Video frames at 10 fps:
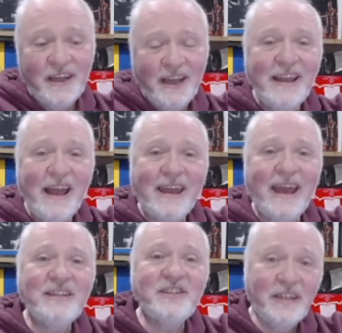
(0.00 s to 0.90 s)
in their
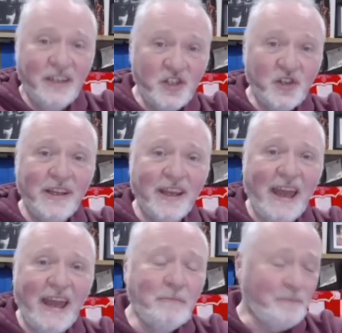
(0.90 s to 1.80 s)
kit enjoying the
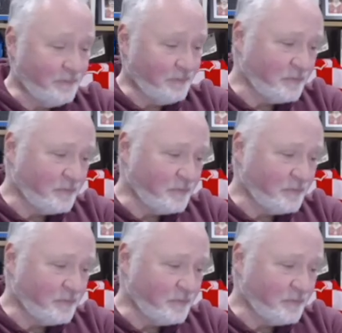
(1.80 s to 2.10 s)
game.